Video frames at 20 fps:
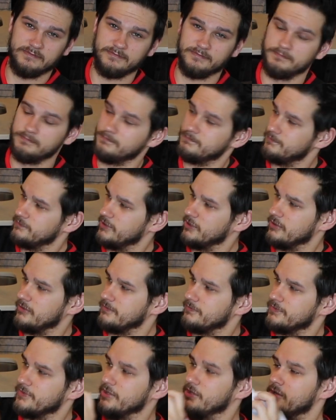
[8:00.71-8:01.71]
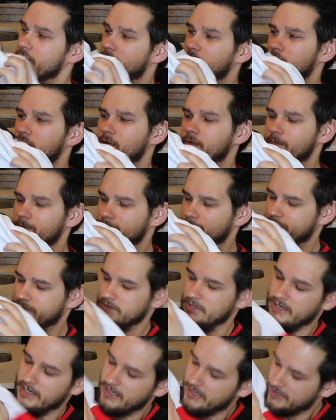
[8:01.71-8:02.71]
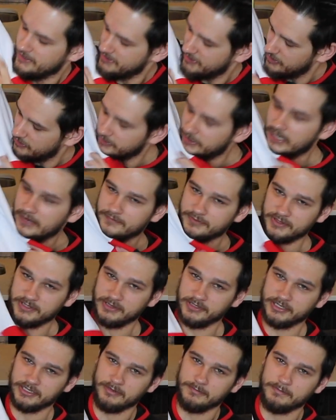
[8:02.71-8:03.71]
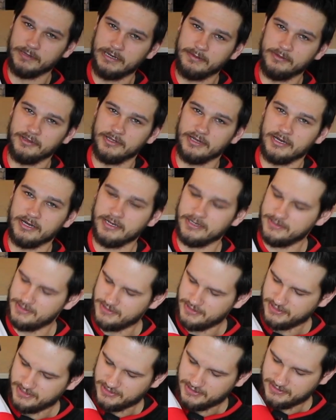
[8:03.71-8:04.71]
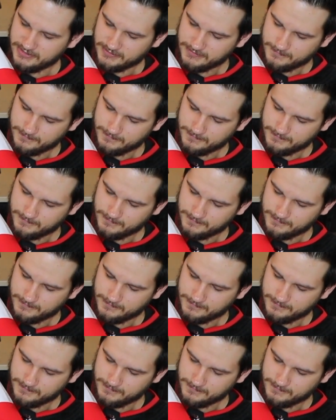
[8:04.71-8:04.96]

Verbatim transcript: of you know the logo, uh, they don't have the little bubble on the